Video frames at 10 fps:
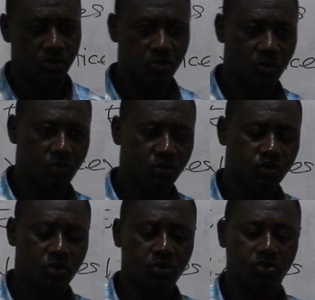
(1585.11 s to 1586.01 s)
So you
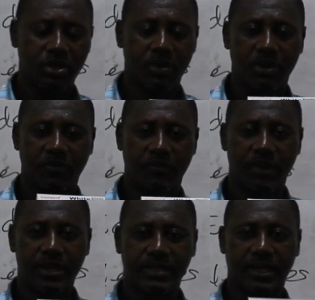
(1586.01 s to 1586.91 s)
show to them the
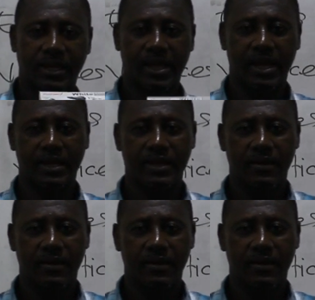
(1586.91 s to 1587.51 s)
face and that.